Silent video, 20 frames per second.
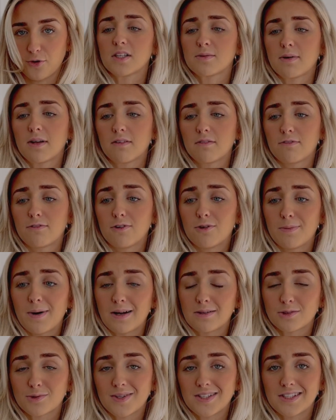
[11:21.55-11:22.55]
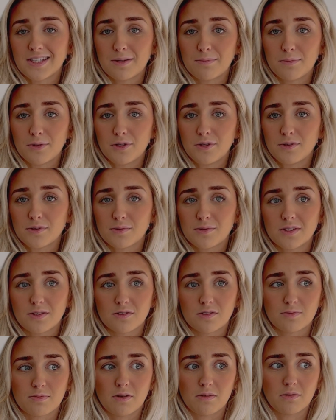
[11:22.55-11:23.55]
Spent £4.20 in boots, which was
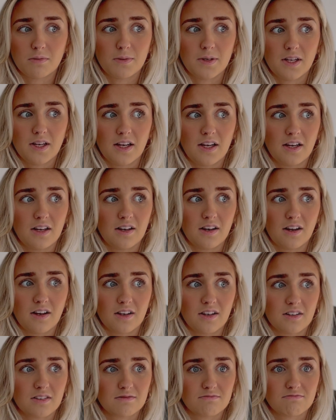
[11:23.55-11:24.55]
probably like,